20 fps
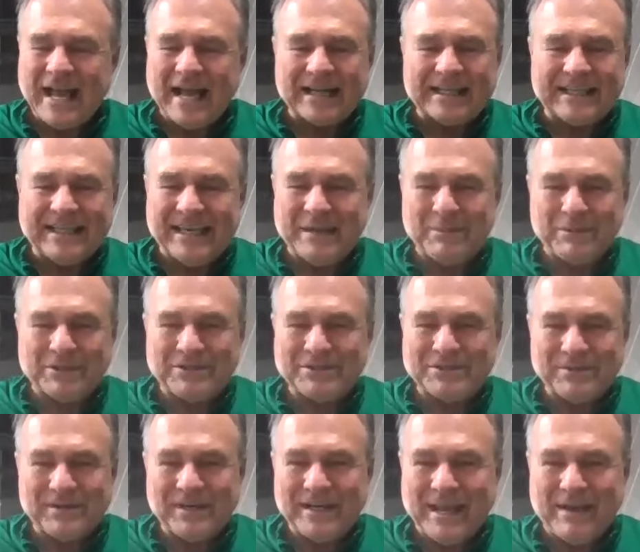not
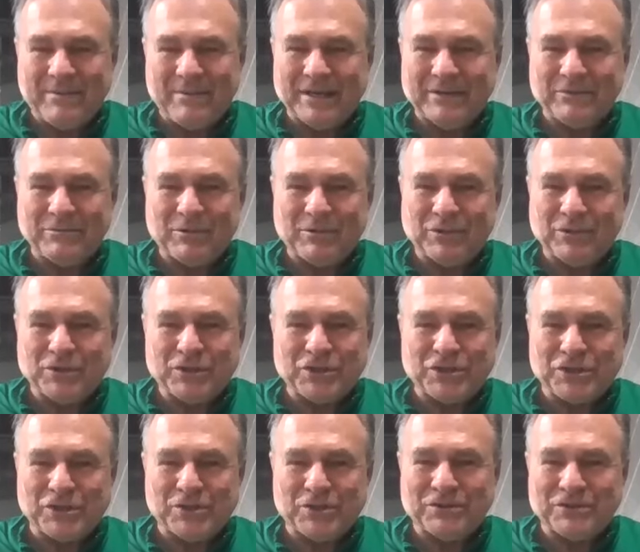chemistry. I mean, when you're
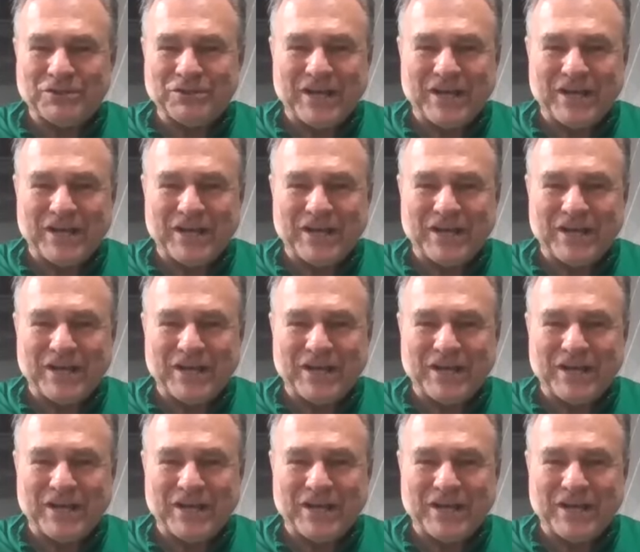shooting a